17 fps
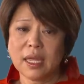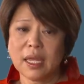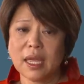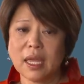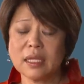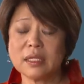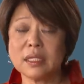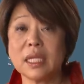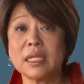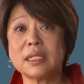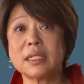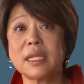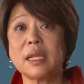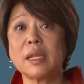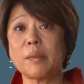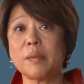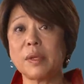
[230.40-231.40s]
And
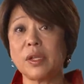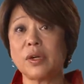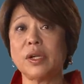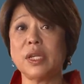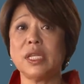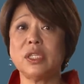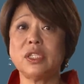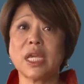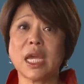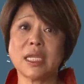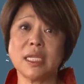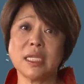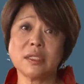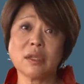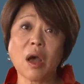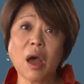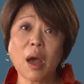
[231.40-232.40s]
instead, I'm learning
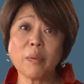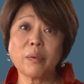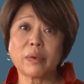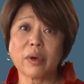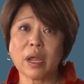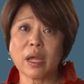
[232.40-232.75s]
Chinese opera.